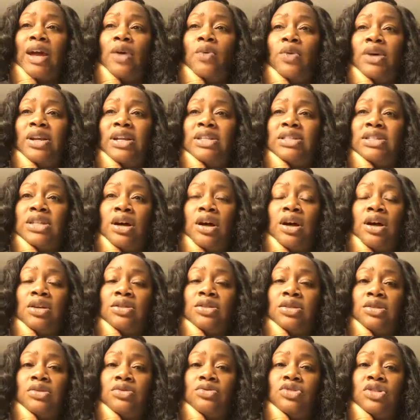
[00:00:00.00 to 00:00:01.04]
I wanted to
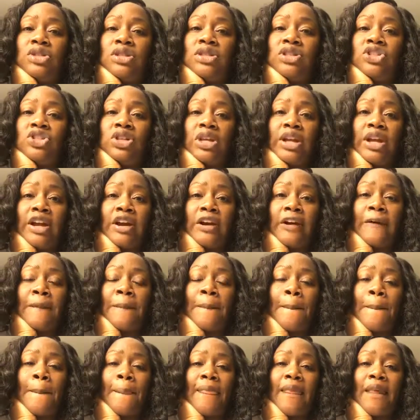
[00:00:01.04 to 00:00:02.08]
also just share
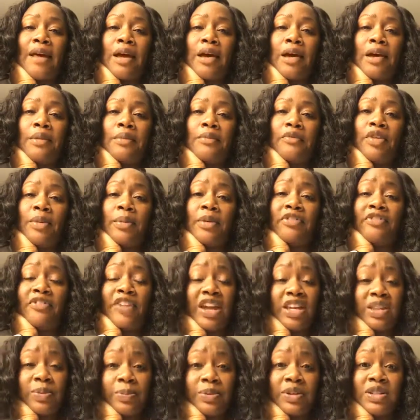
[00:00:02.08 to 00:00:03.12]
from a
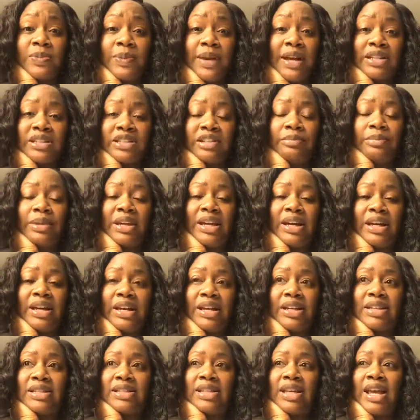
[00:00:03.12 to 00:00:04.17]
faith perspective,
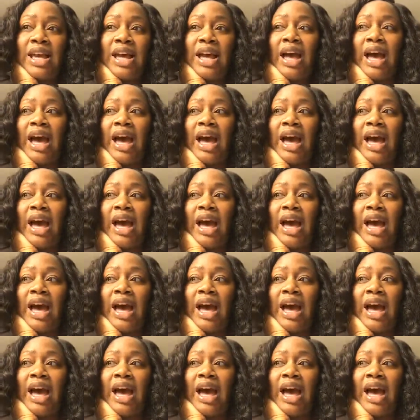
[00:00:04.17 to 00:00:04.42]
because